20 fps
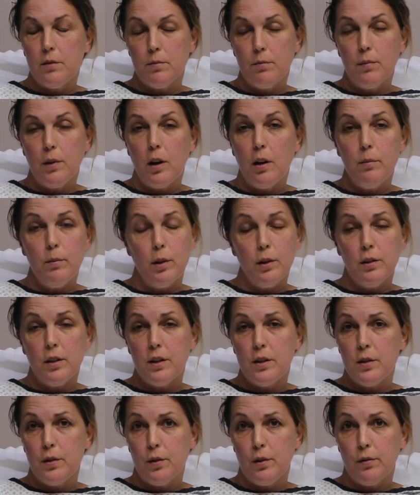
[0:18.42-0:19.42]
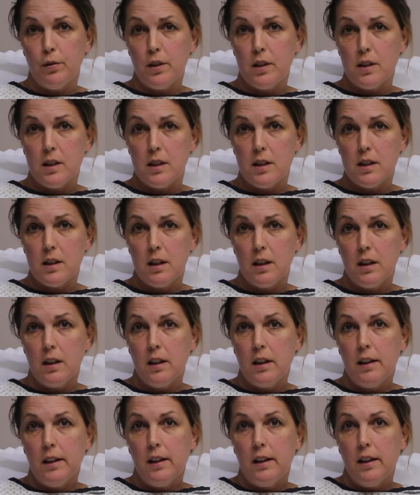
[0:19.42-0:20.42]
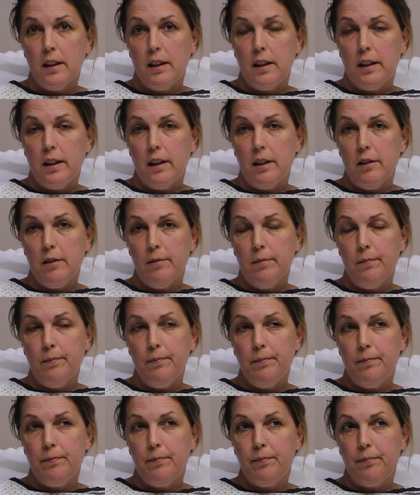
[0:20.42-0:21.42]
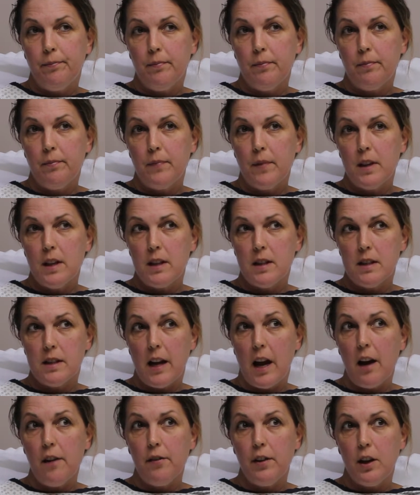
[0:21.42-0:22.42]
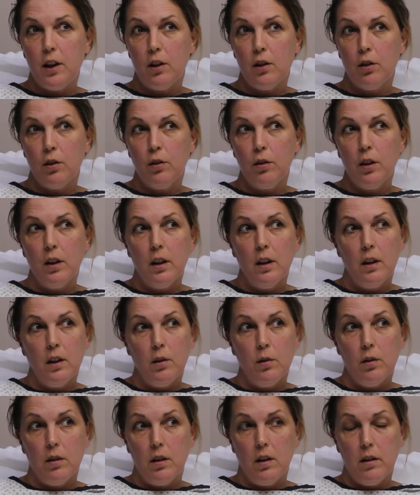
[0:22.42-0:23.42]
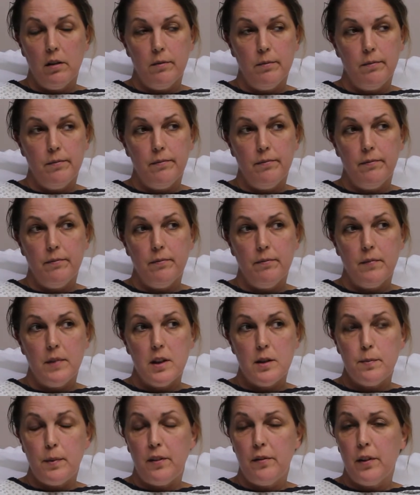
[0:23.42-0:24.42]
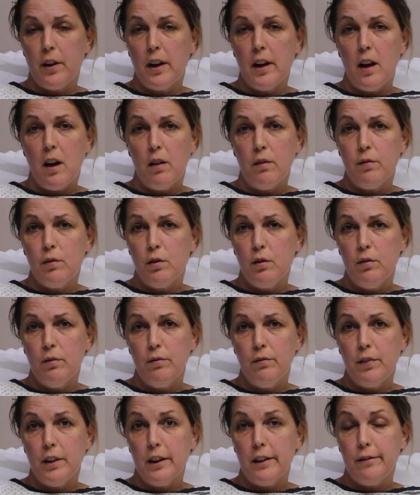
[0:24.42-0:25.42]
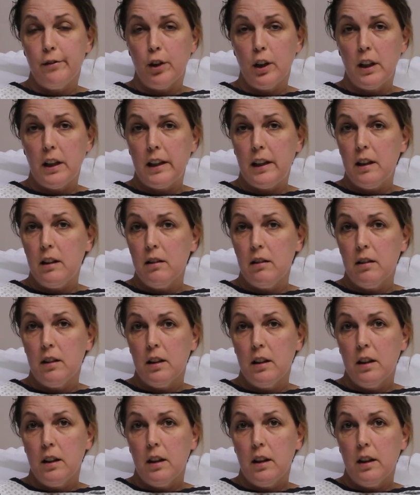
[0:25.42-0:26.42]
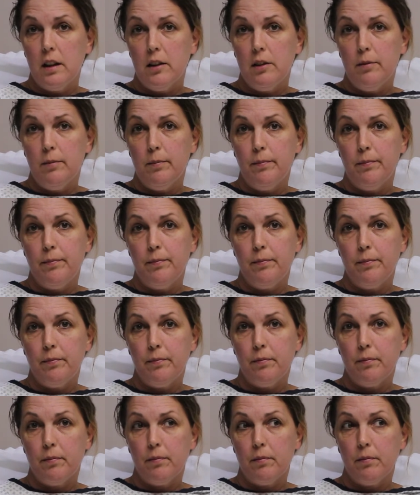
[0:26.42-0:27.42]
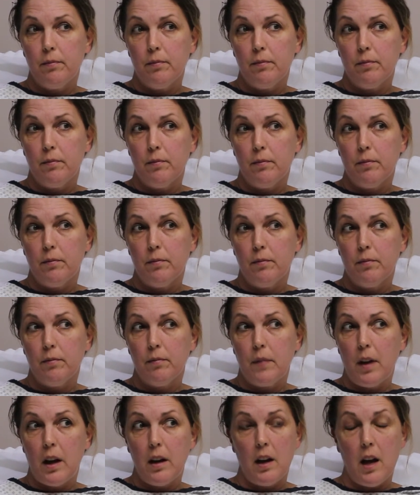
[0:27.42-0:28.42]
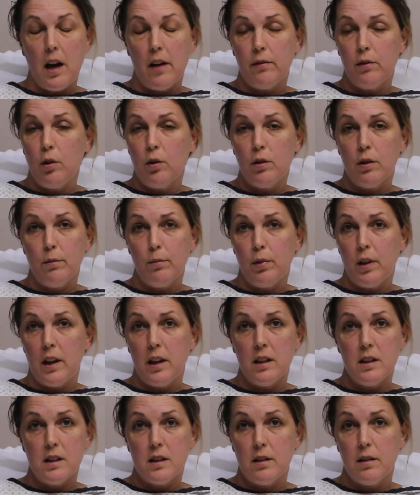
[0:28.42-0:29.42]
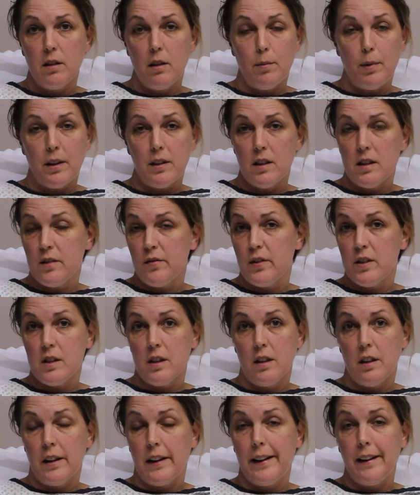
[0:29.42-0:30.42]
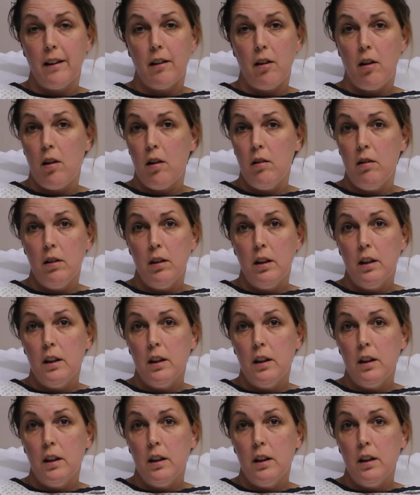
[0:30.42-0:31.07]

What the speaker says: multitude of reasons. The staff here has been very helpful, very friendly. I have no complaints about this facility at all.